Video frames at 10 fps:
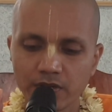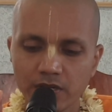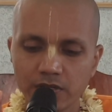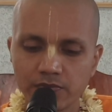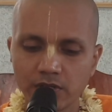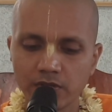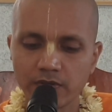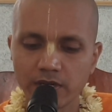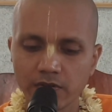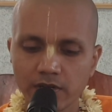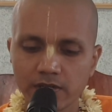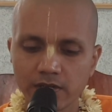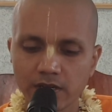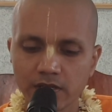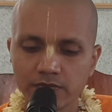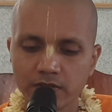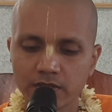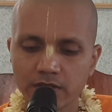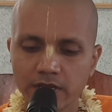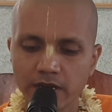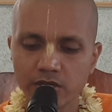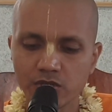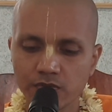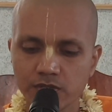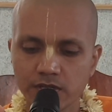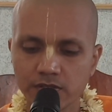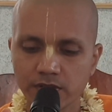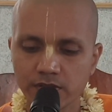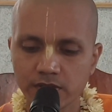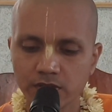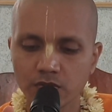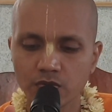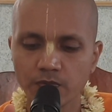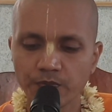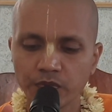and if we live a regulated life under the direction of Shastras and Guru,